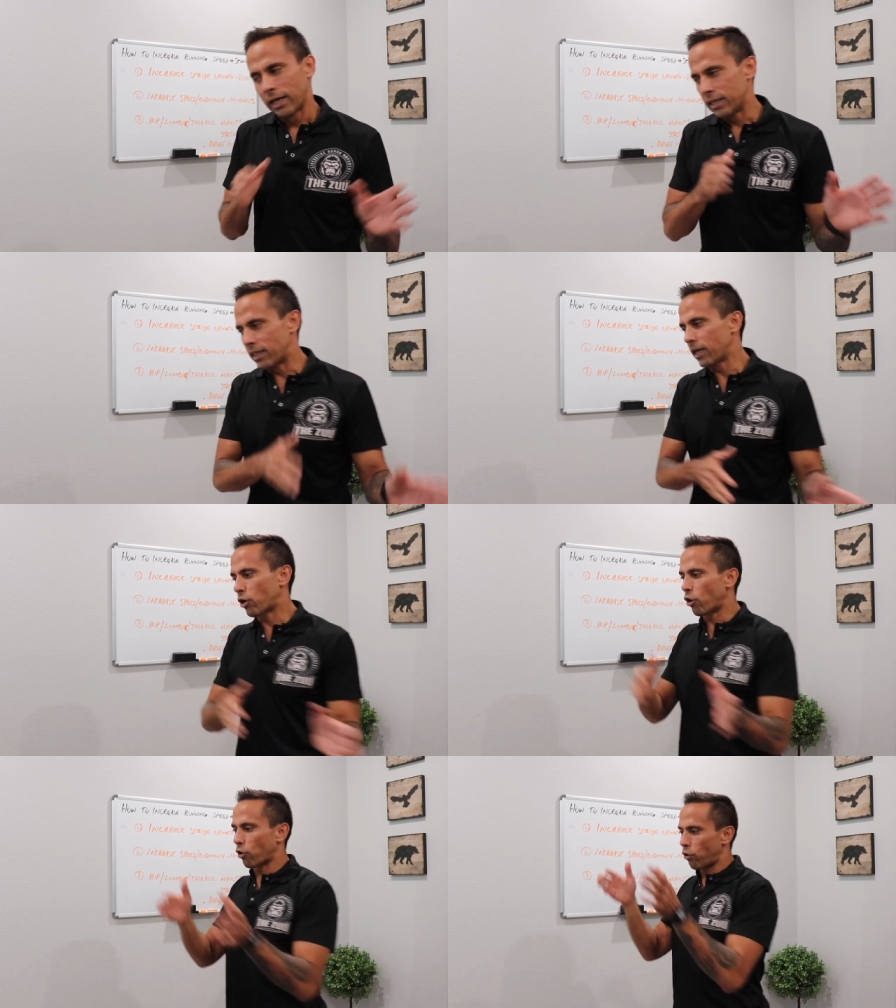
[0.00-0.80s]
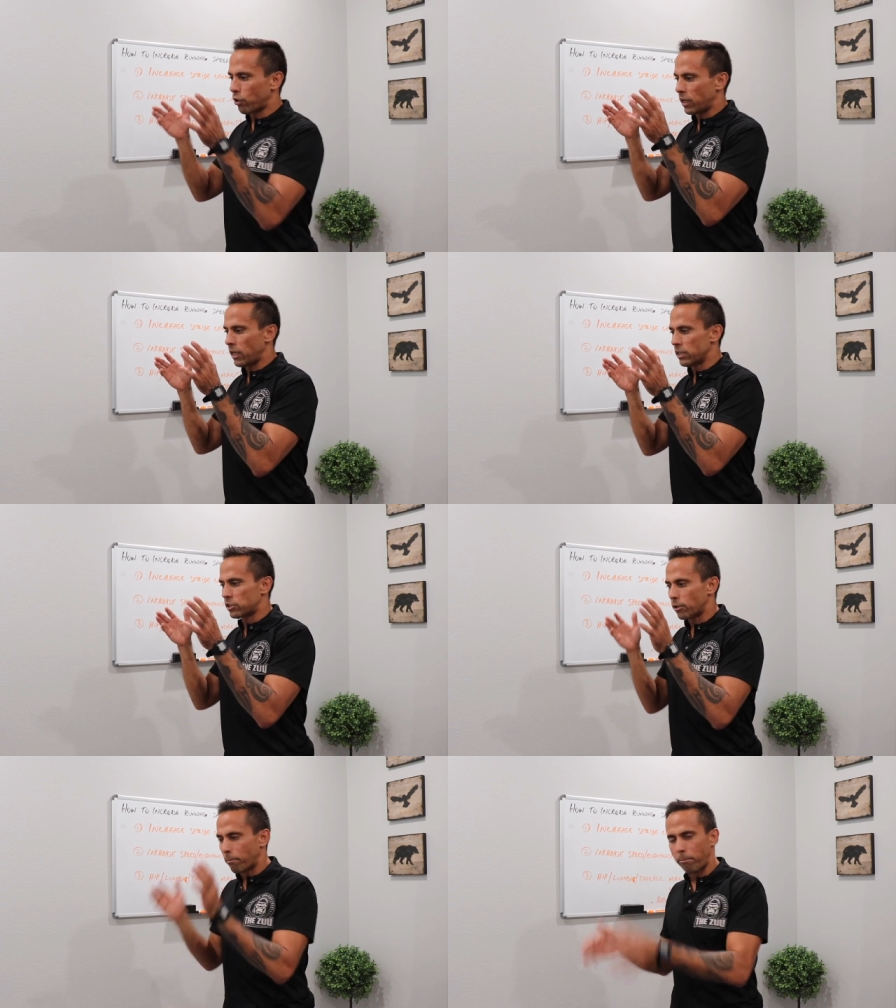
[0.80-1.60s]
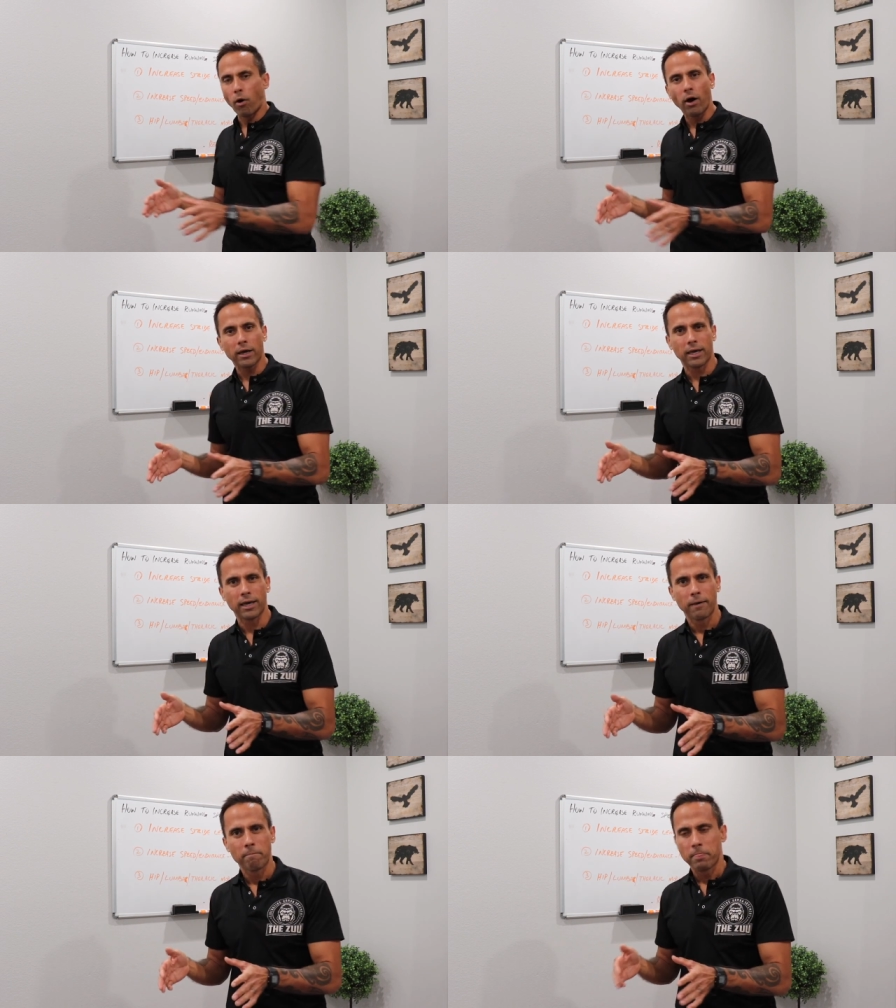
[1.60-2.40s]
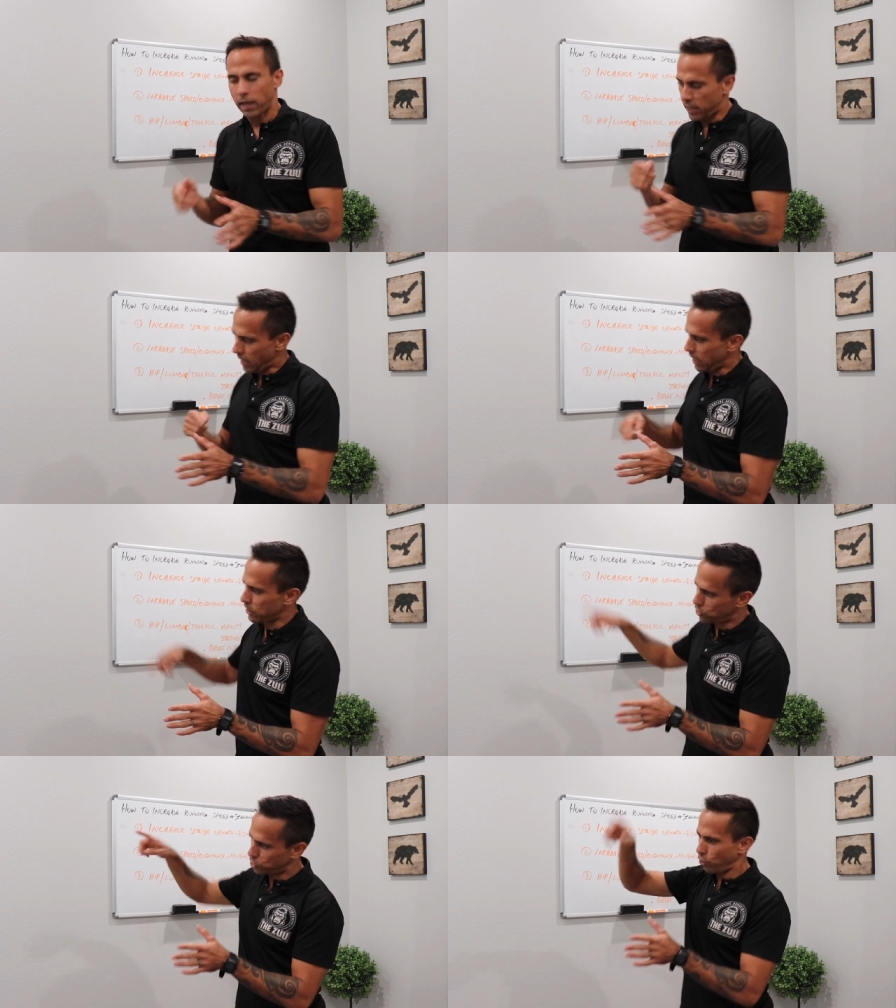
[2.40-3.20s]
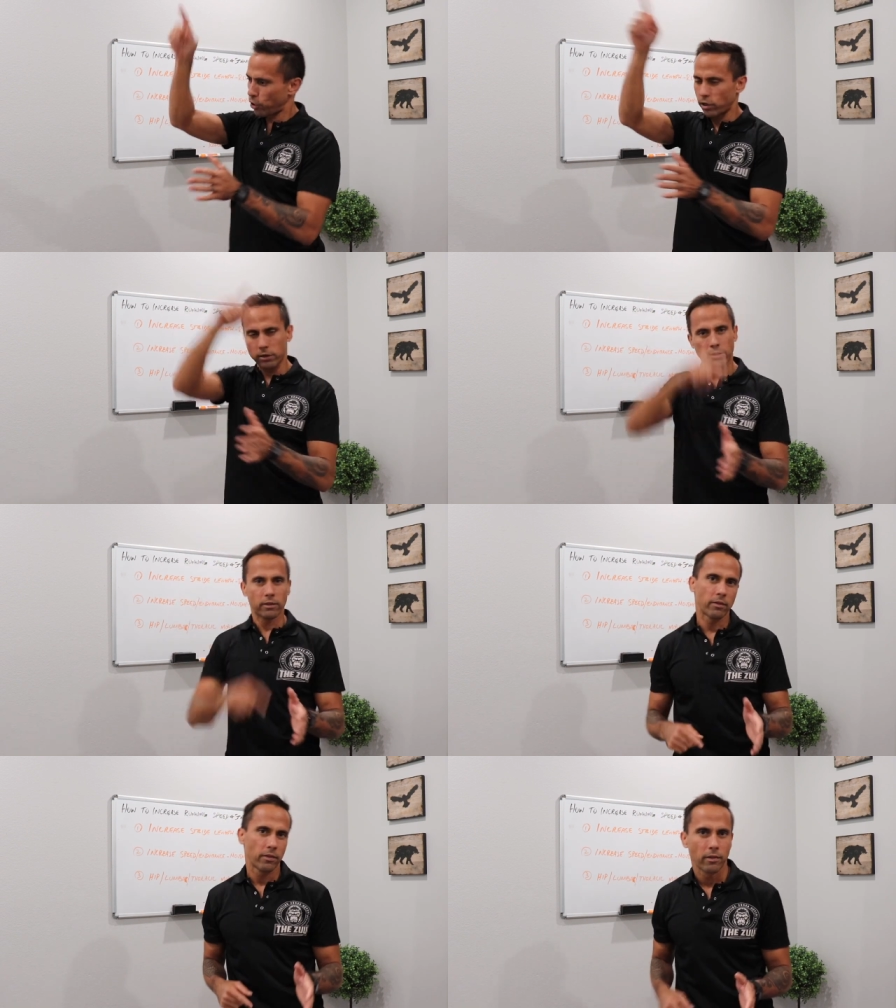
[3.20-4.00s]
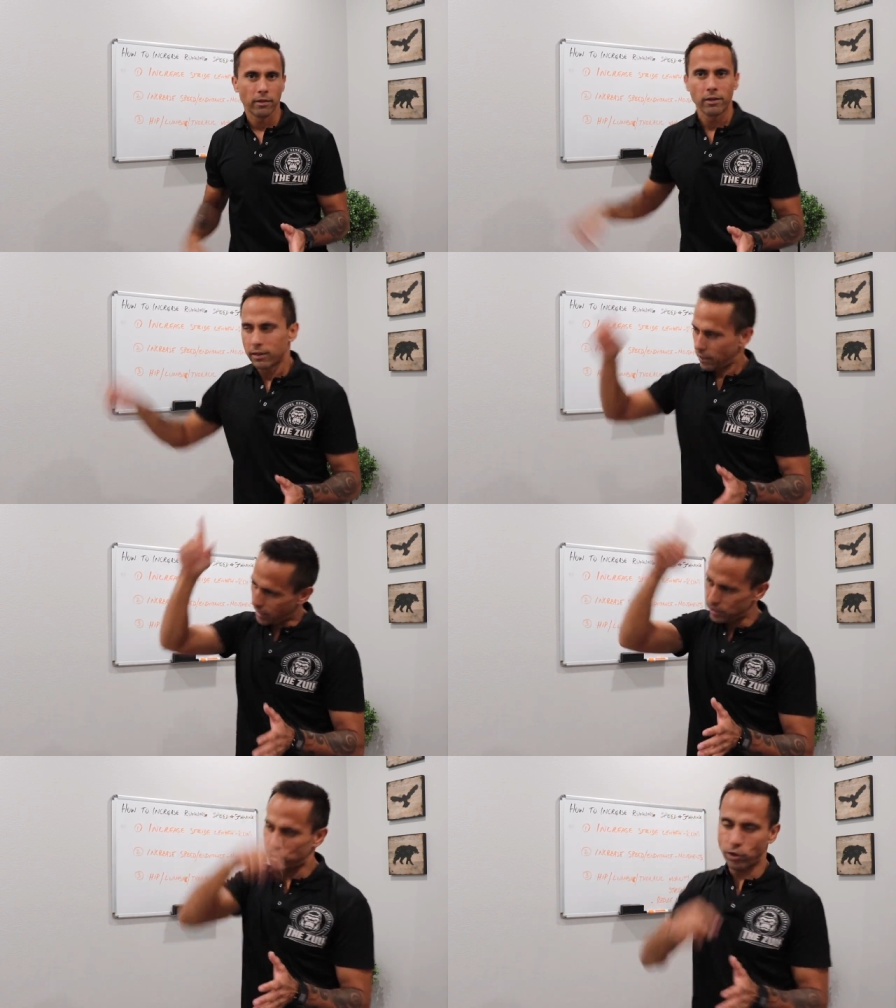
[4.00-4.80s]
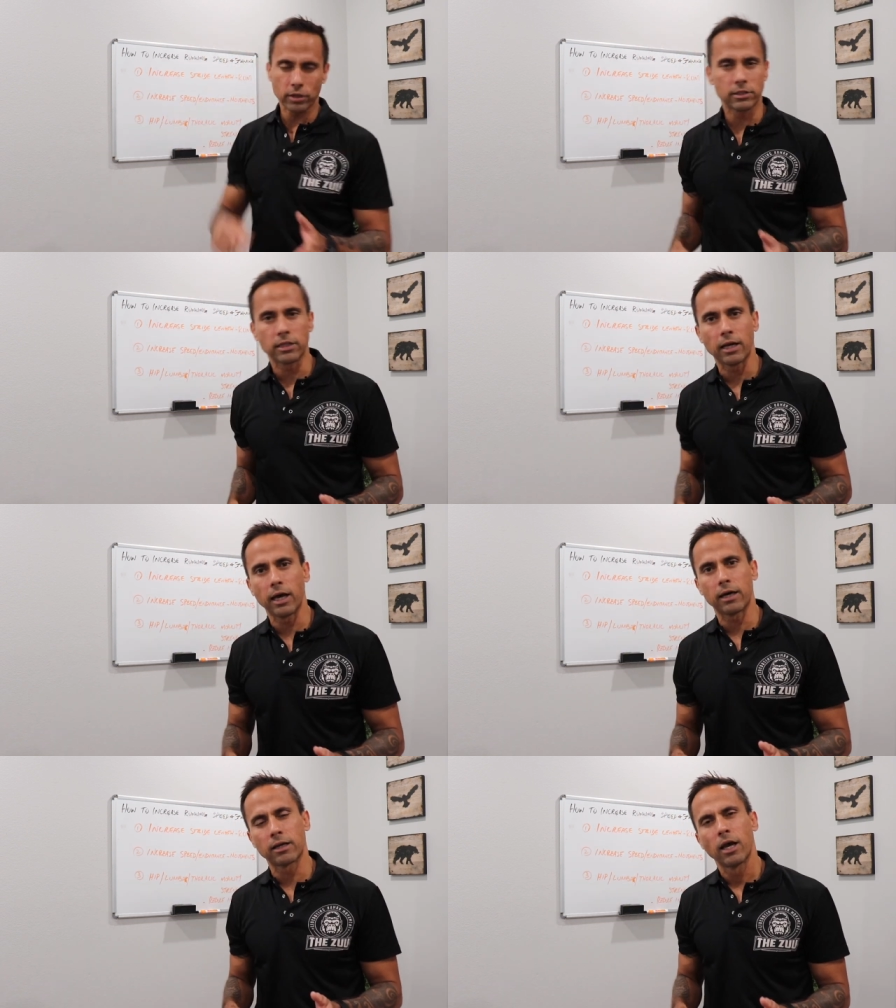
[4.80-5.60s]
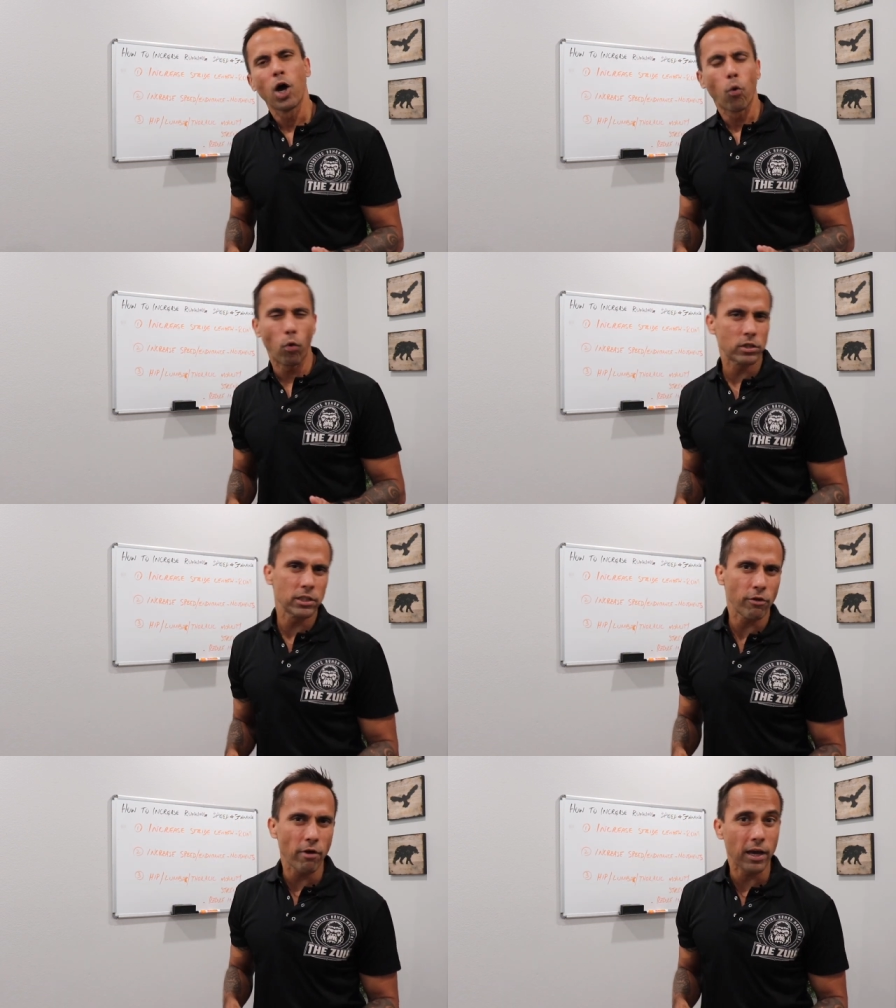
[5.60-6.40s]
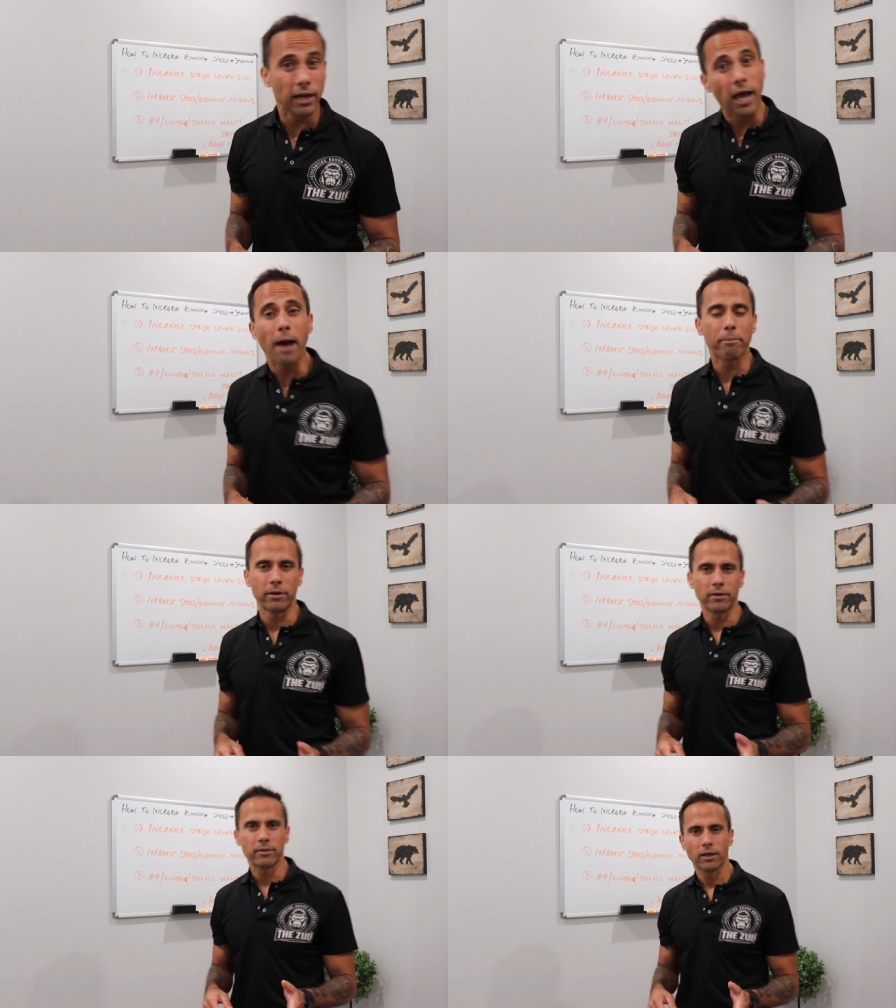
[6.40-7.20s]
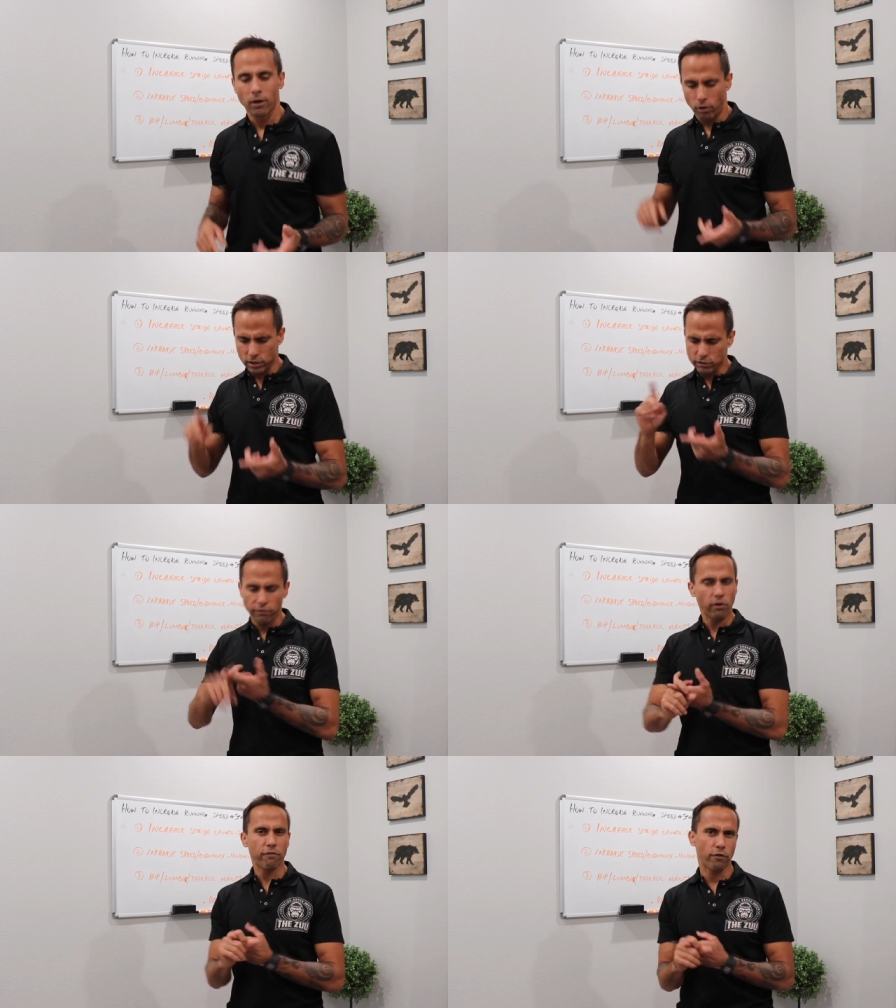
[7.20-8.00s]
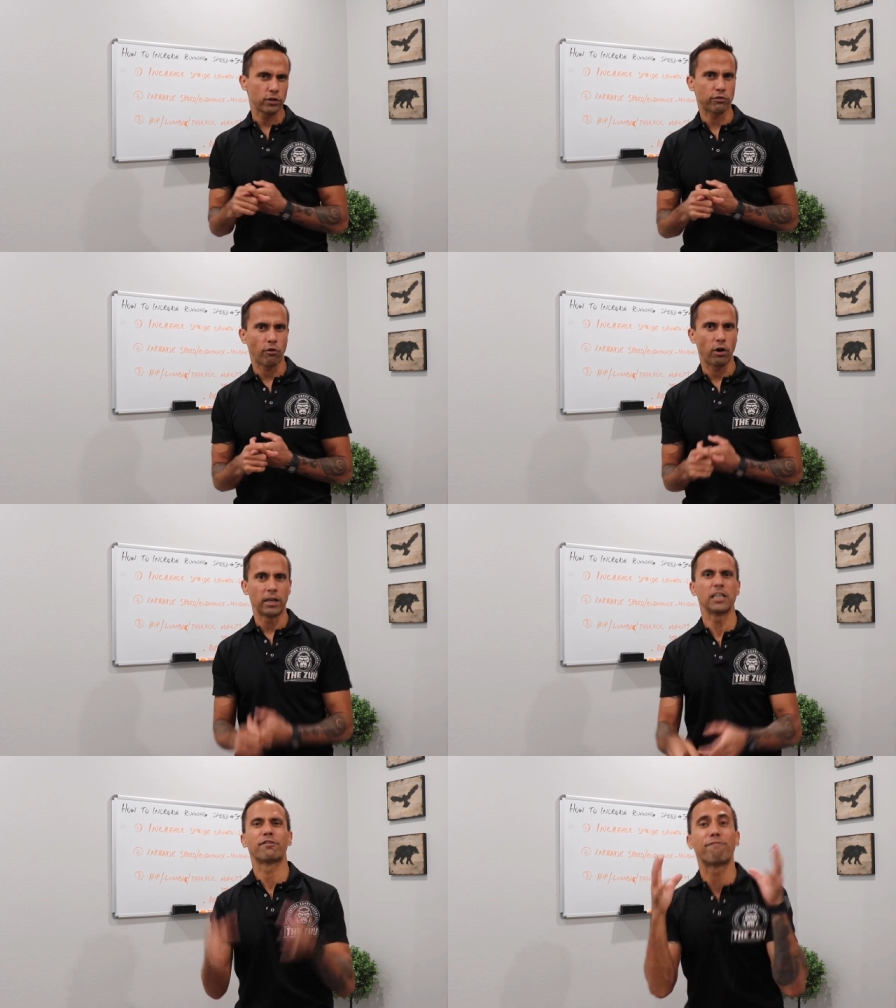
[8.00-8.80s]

He then got on his bike and he had his circuit. Had his circuit set out. What do you reckon happened on his very first ride? His